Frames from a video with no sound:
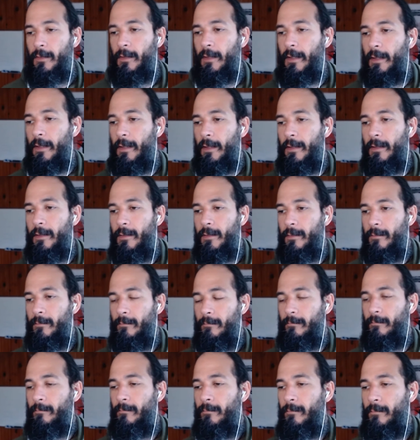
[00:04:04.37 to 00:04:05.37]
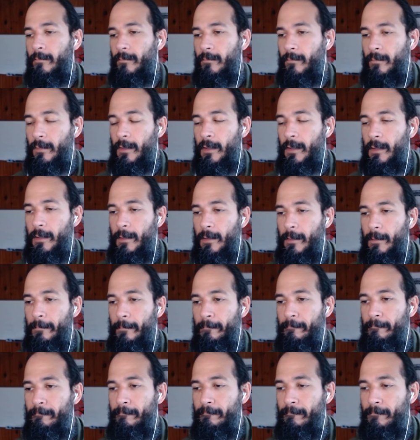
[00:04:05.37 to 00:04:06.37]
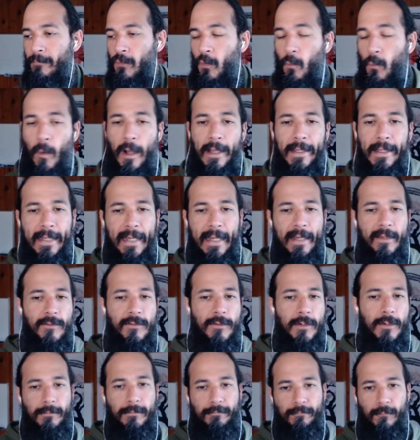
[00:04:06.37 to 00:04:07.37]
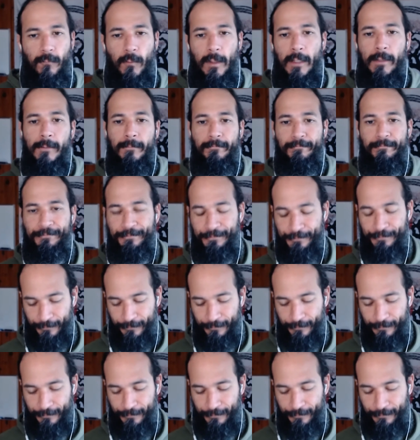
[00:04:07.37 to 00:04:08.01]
And so why cancer? Well,